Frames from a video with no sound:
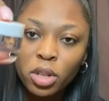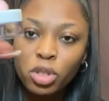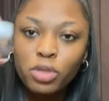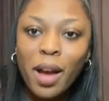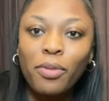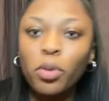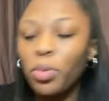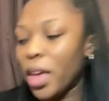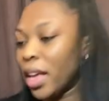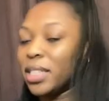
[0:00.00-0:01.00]
travel
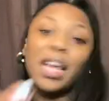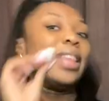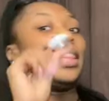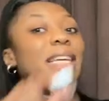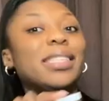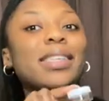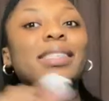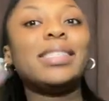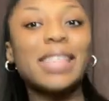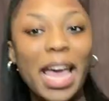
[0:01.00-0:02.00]
things and these
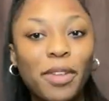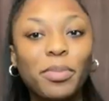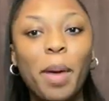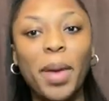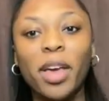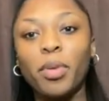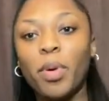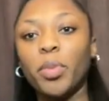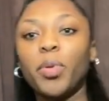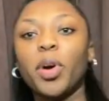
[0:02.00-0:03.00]
saved my bacon
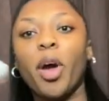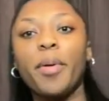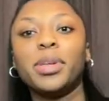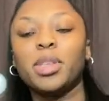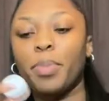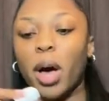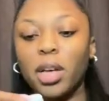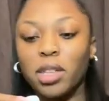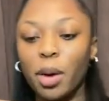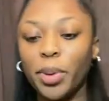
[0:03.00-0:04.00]
when we were going to Barca